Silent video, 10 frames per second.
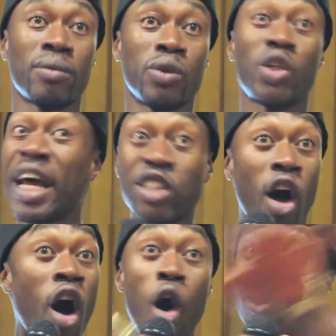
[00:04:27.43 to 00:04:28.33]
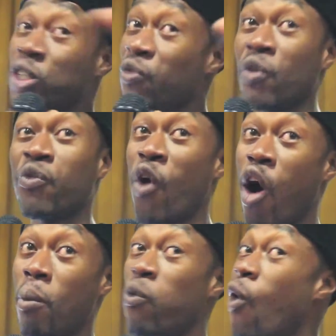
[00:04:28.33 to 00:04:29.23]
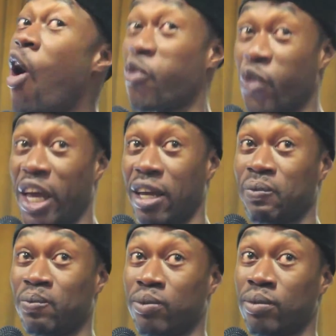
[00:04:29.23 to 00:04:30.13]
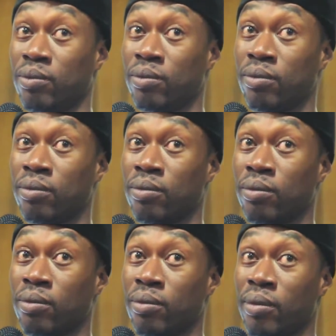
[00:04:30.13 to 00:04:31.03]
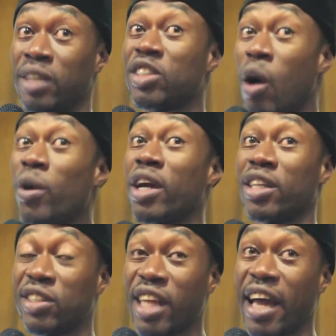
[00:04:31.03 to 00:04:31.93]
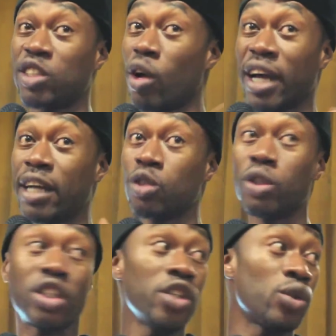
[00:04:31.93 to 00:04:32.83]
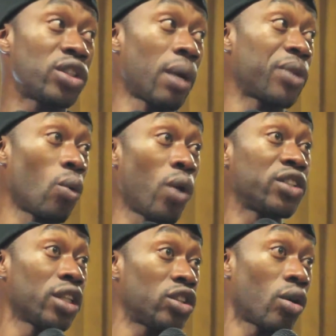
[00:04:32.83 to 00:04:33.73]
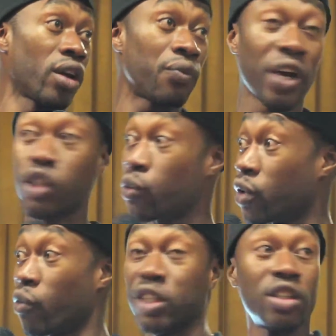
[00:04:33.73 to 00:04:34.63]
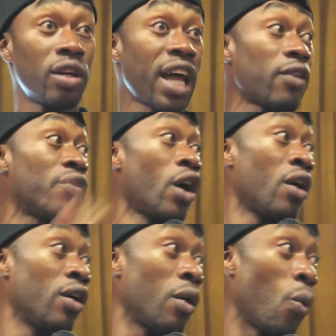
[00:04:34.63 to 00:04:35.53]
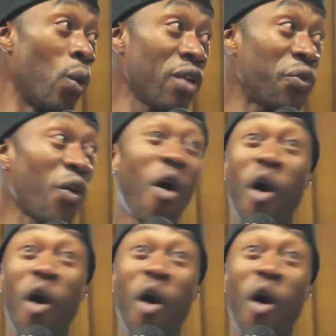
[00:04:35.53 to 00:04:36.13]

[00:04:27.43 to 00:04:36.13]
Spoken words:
So that's a whole different form of warfare. If someone understands, all I gotta do is teach you something once and it's gonna affect you for the rest of your life, with